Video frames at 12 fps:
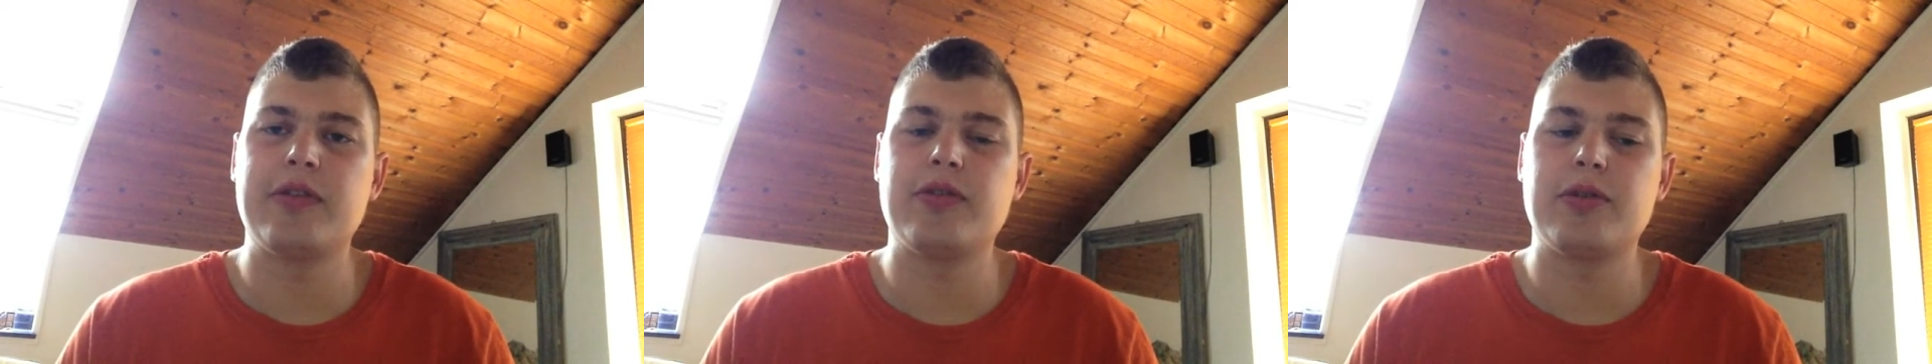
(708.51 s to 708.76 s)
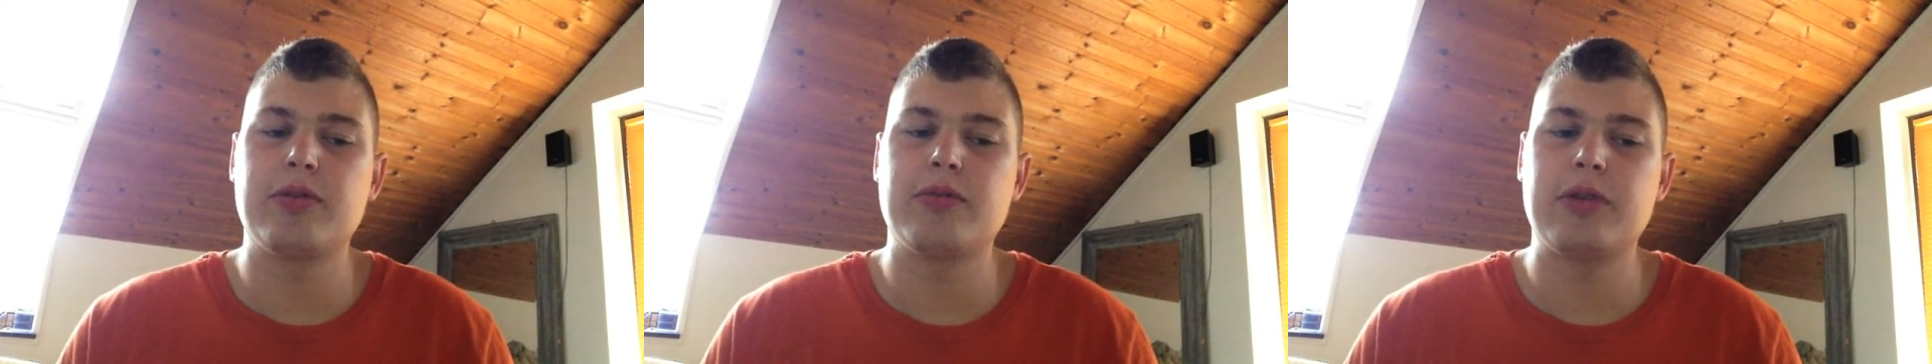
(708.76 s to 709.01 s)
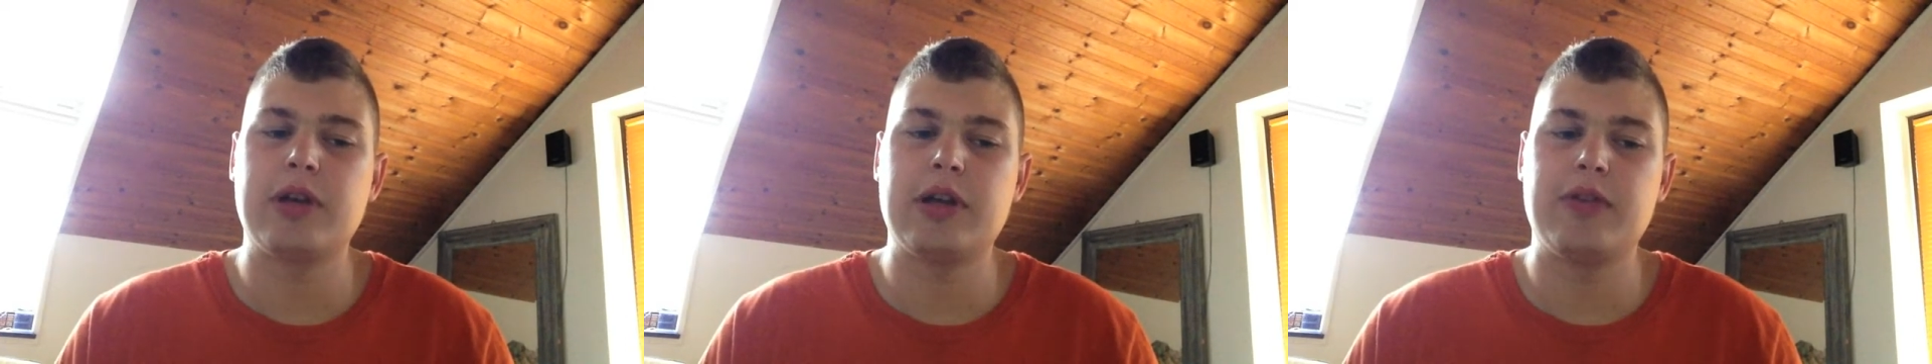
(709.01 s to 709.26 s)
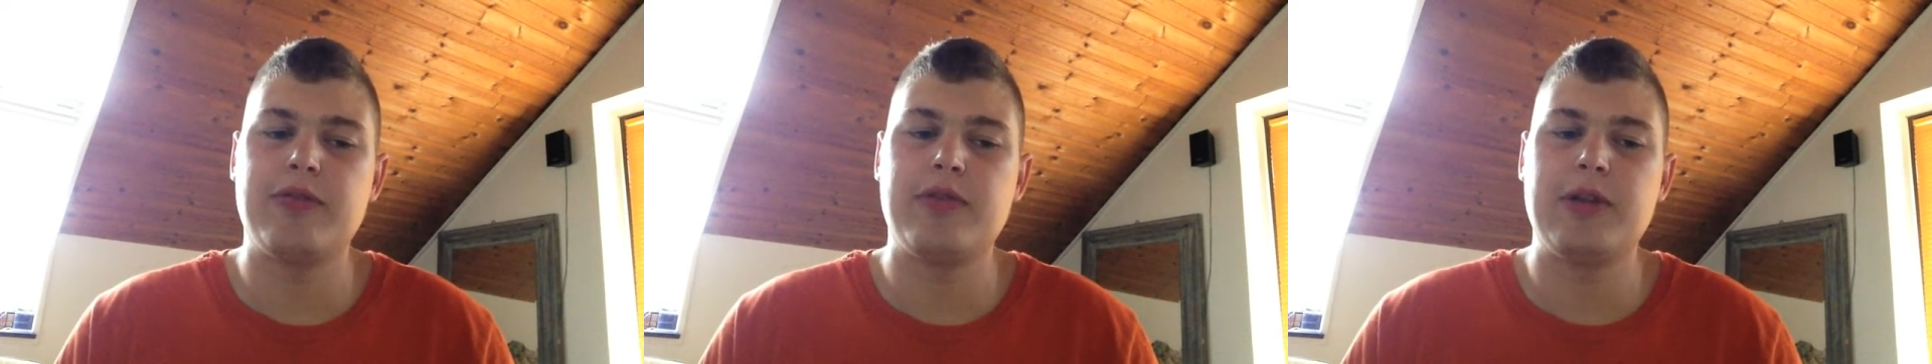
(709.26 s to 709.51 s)
Zone
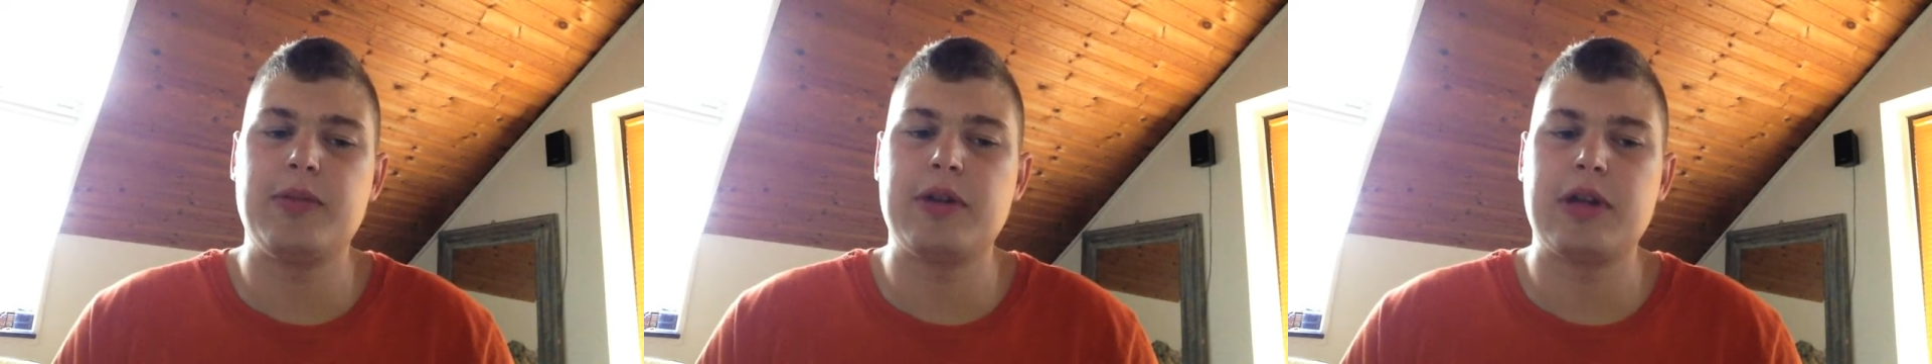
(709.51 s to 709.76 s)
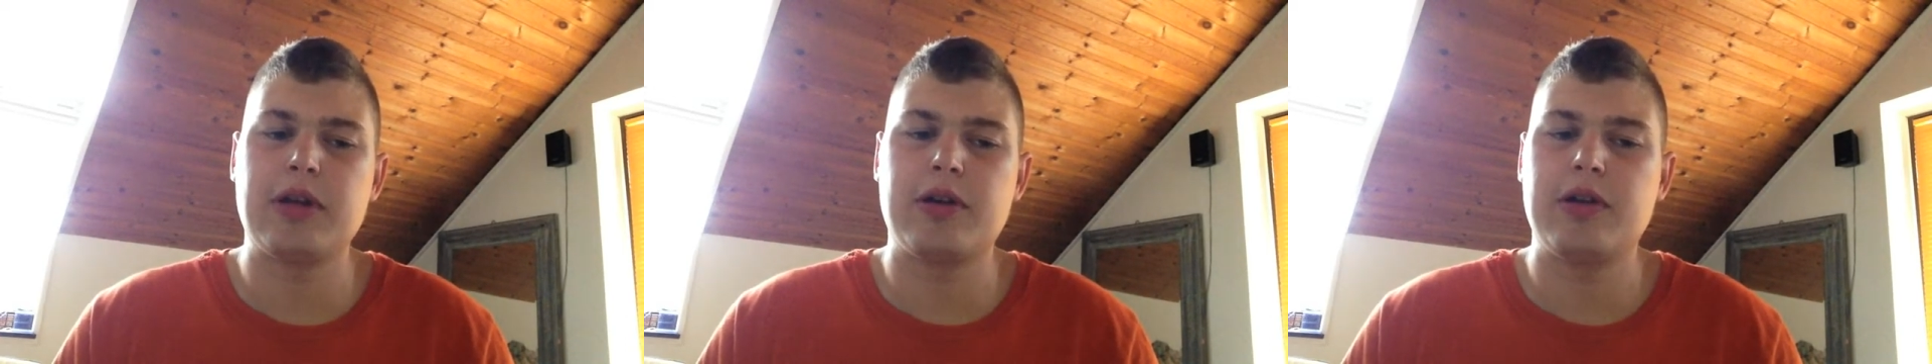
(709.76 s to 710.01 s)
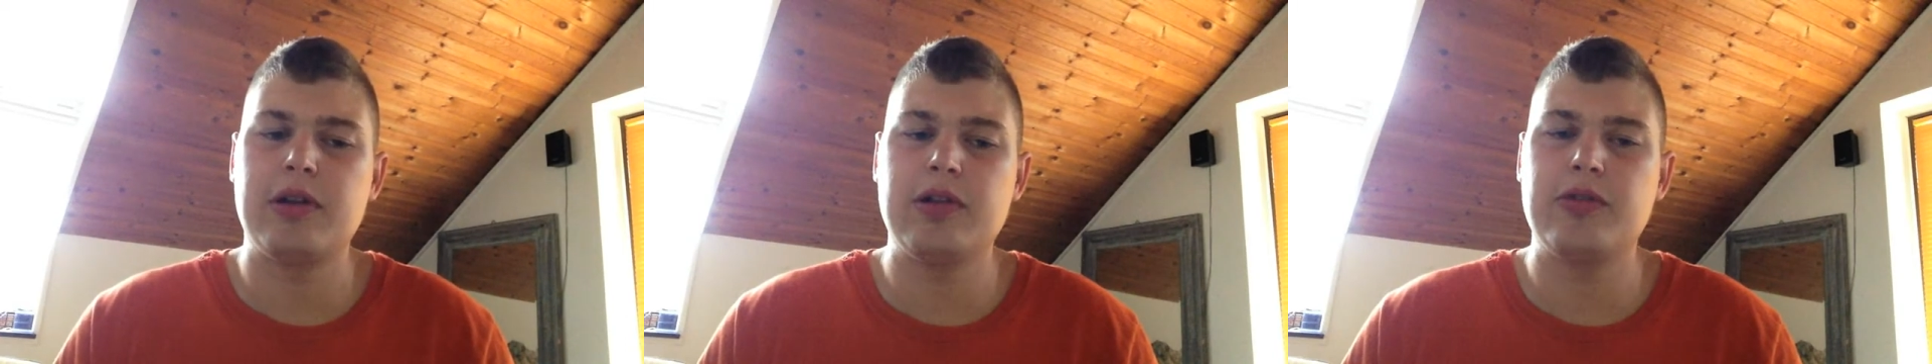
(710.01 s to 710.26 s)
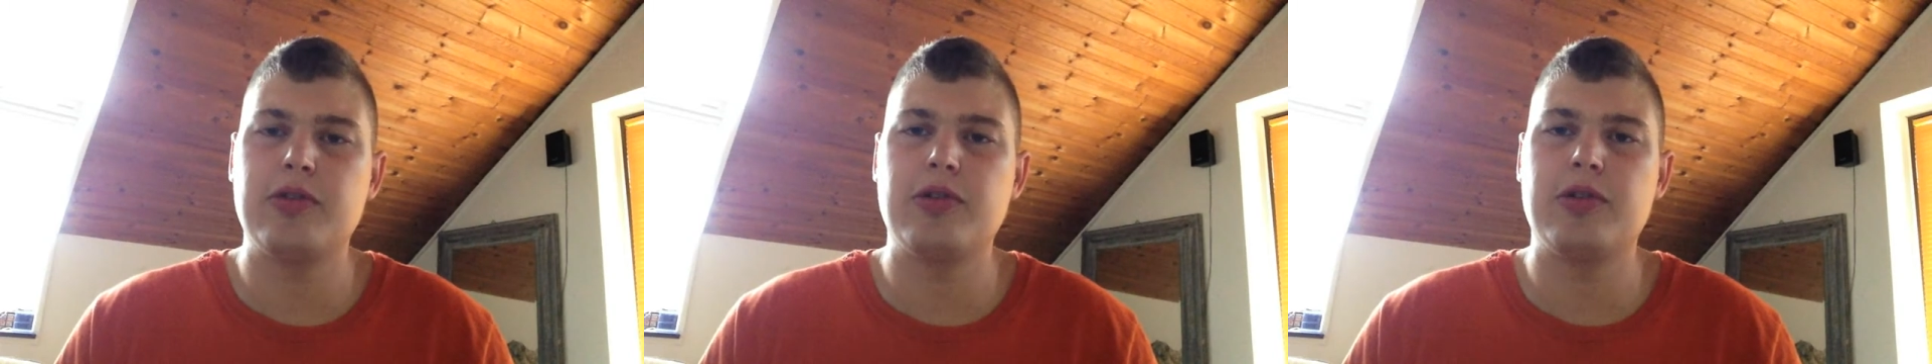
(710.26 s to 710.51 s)
and flipping on
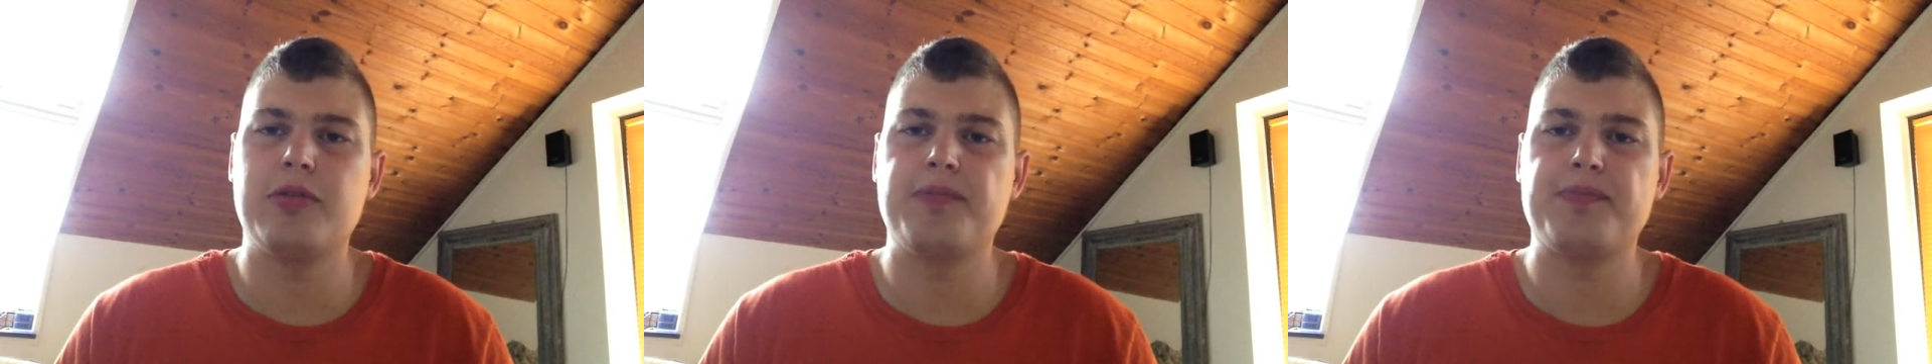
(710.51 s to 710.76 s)
his turn.